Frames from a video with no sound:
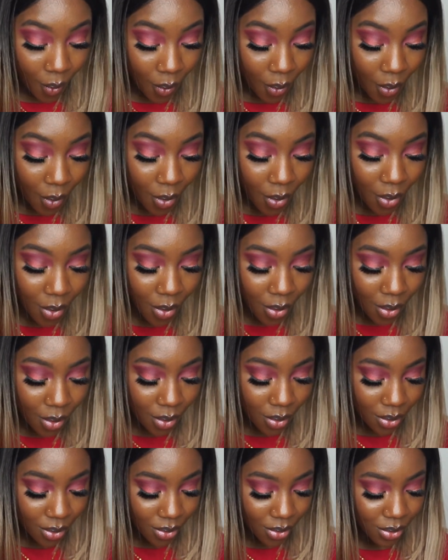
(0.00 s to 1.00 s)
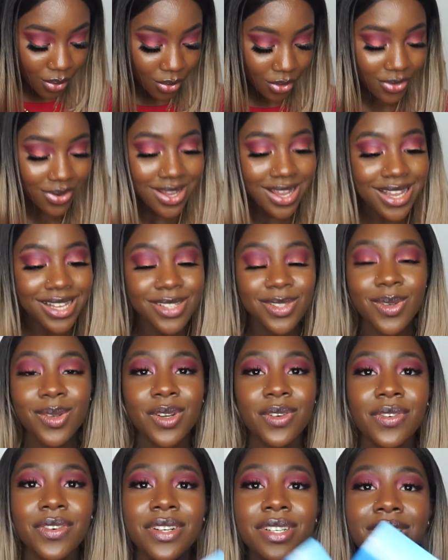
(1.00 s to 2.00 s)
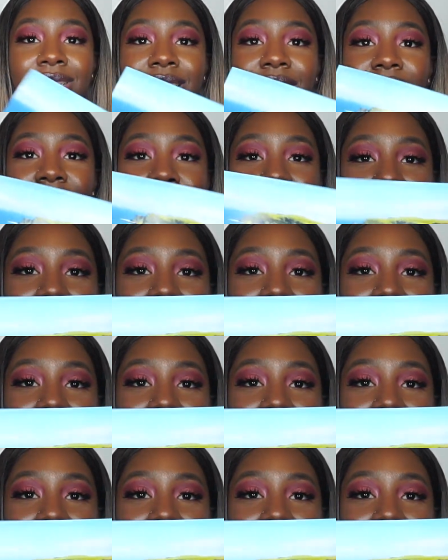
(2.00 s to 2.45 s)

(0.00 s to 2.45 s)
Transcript: Oh, okay, so the first thing you